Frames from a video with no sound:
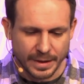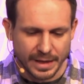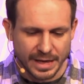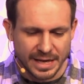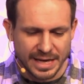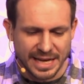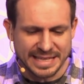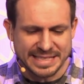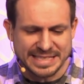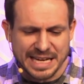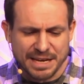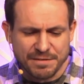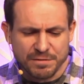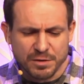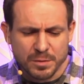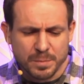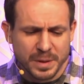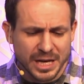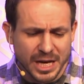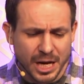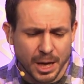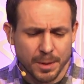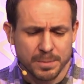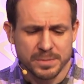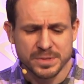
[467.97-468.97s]
And David
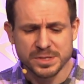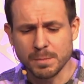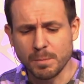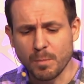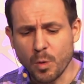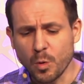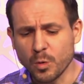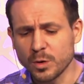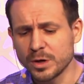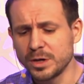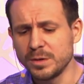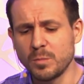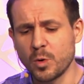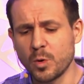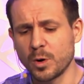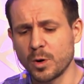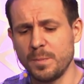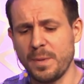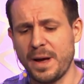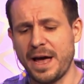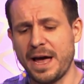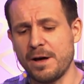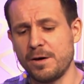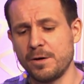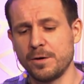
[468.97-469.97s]
becomes more and more
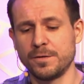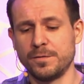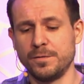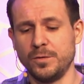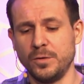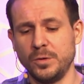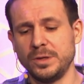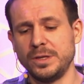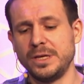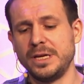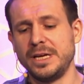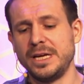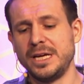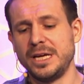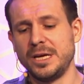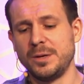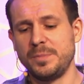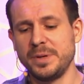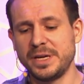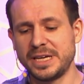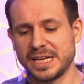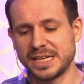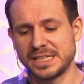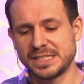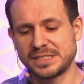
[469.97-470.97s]
powerful
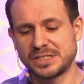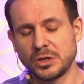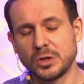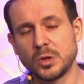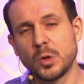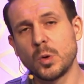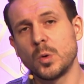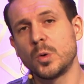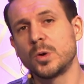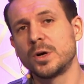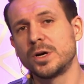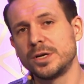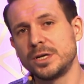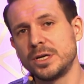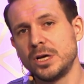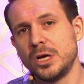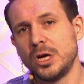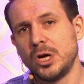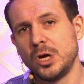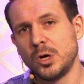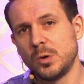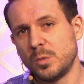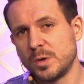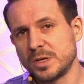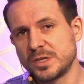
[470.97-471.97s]
because the Lord
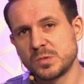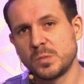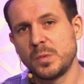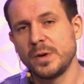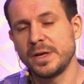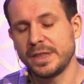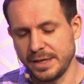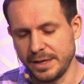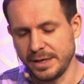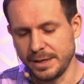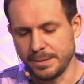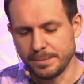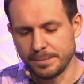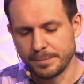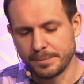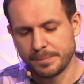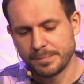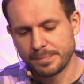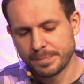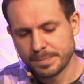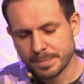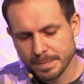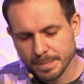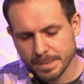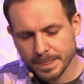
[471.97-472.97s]
was with him.
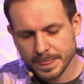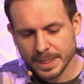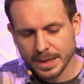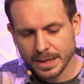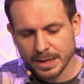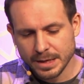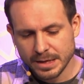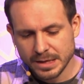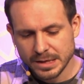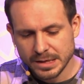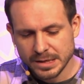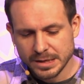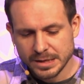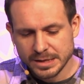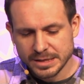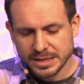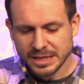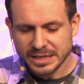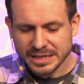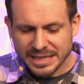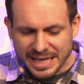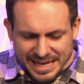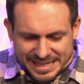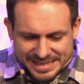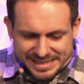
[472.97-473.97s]
The
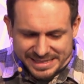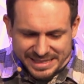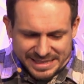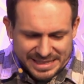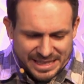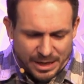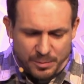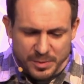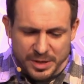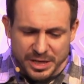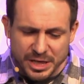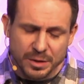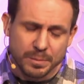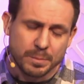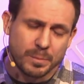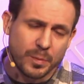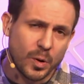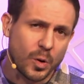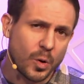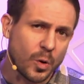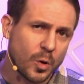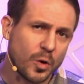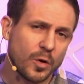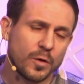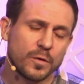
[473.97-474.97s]
lesson that we can
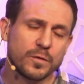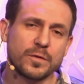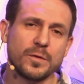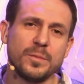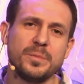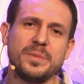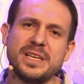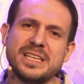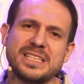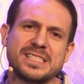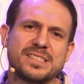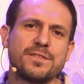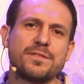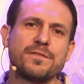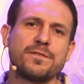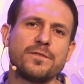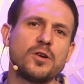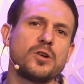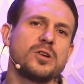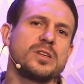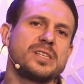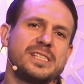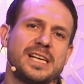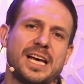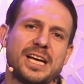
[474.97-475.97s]
pull from this
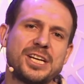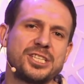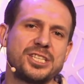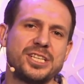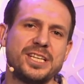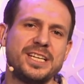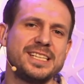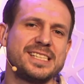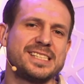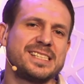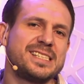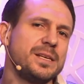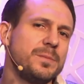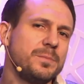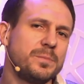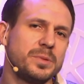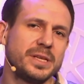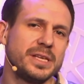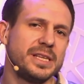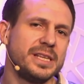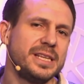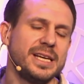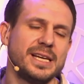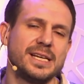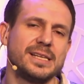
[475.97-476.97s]
first section is
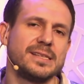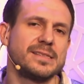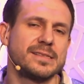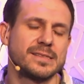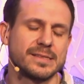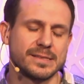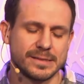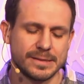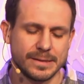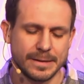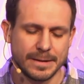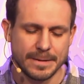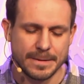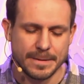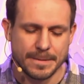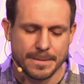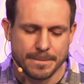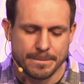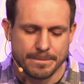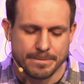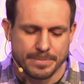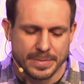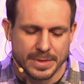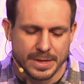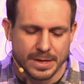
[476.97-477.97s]
simply this:
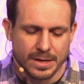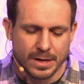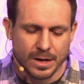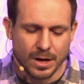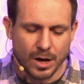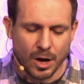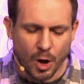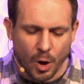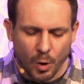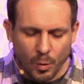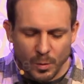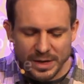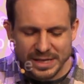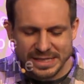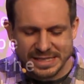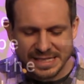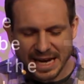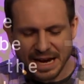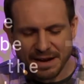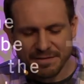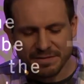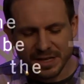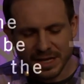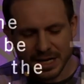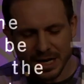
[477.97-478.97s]
always have the